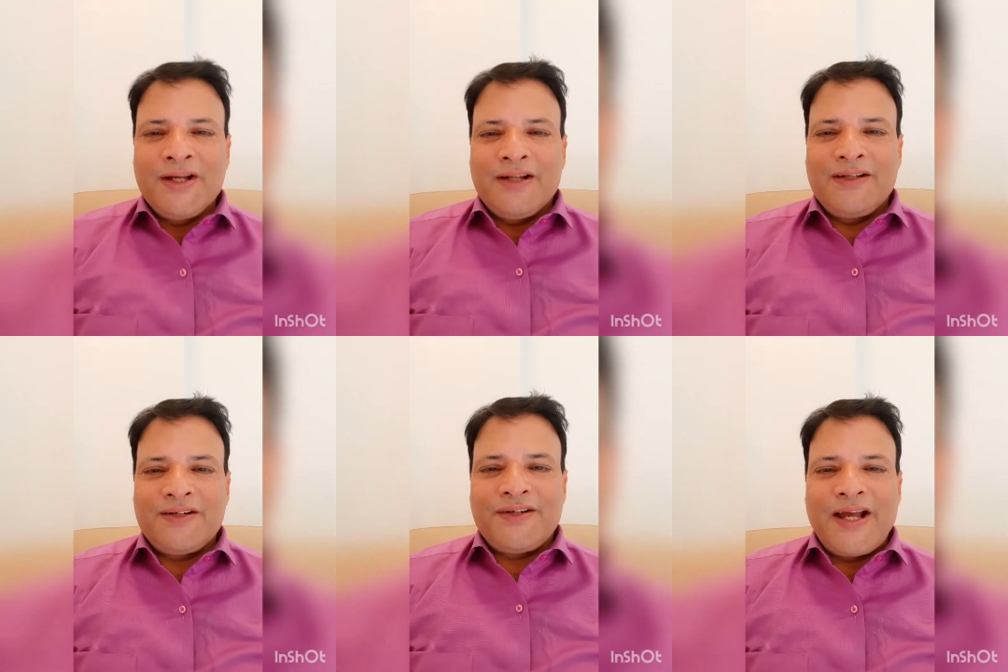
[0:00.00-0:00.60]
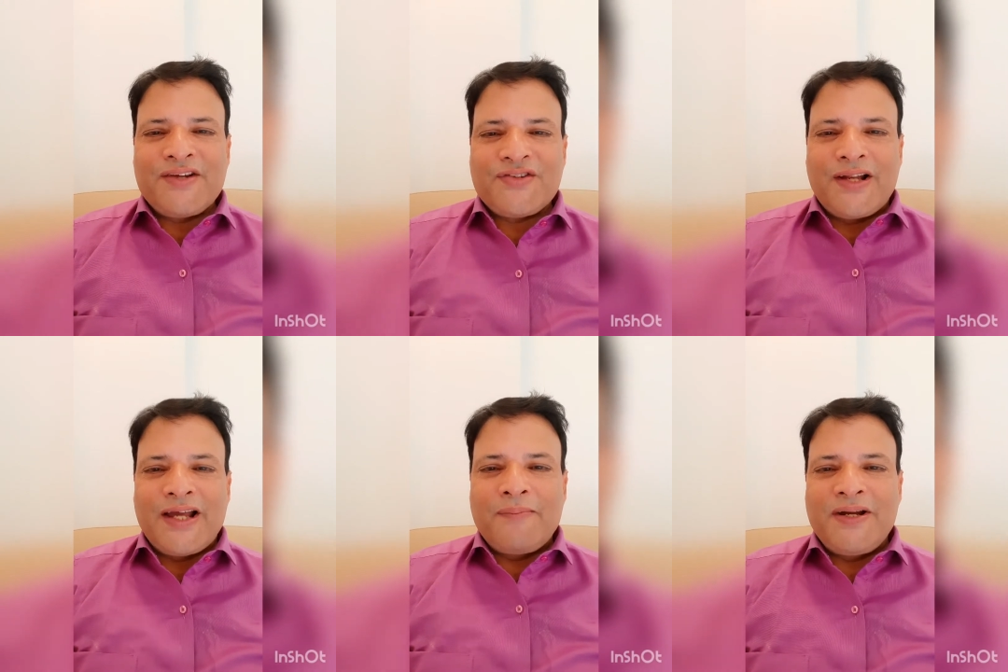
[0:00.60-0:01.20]
the tax
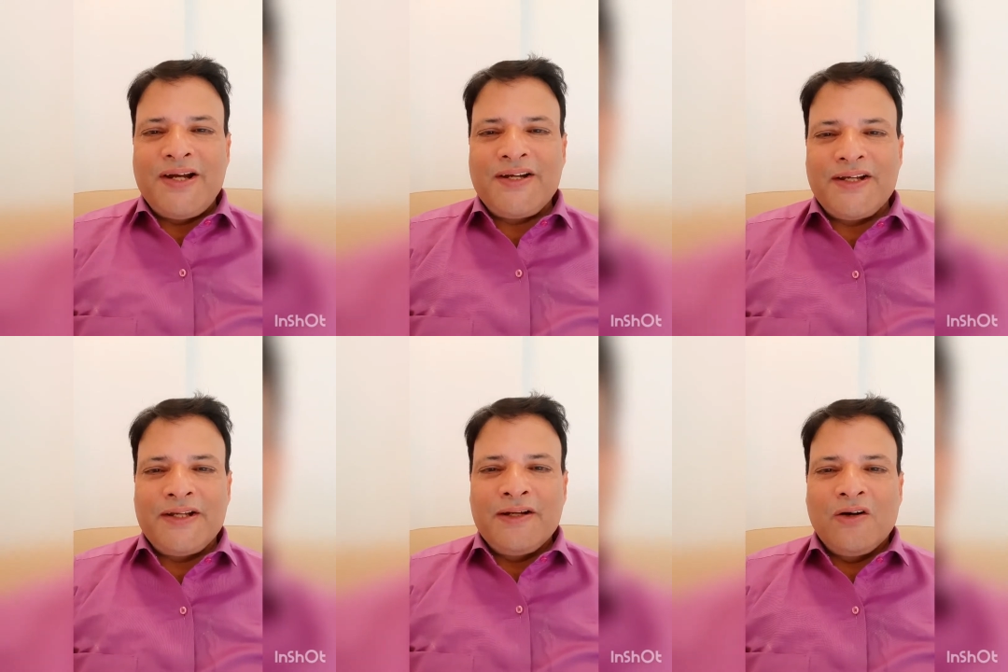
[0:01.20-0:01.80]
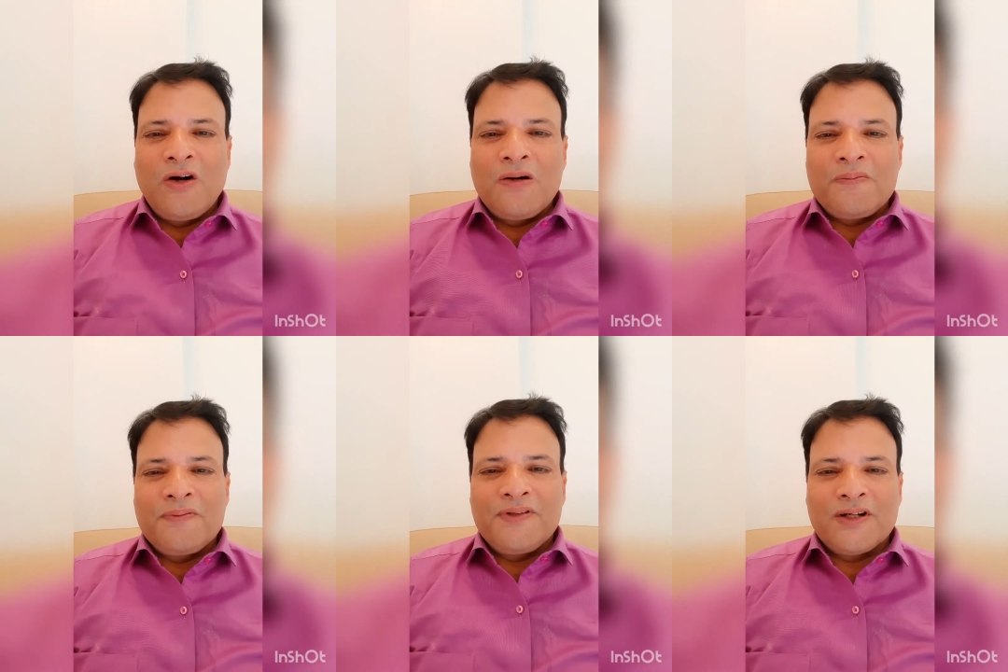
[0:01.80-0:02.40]
liability of
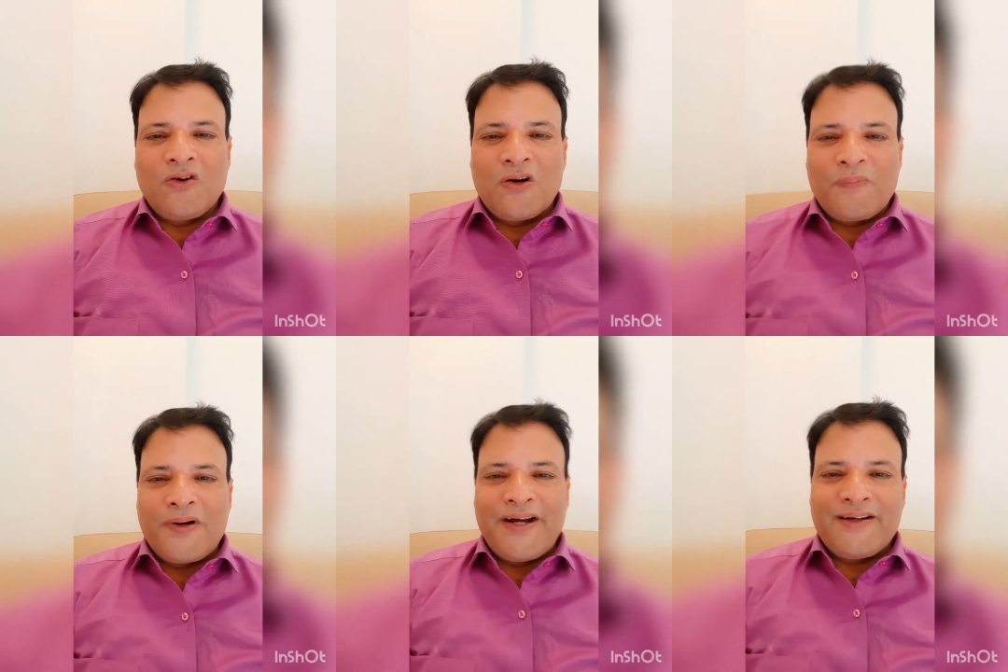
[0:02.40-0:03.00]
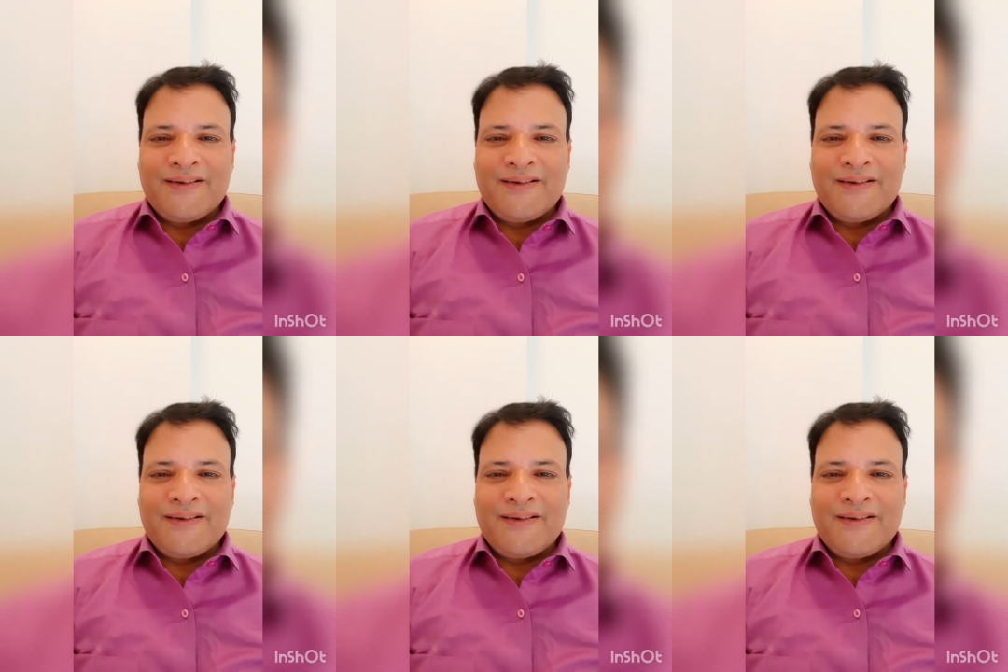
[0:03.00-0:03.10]
the corporate.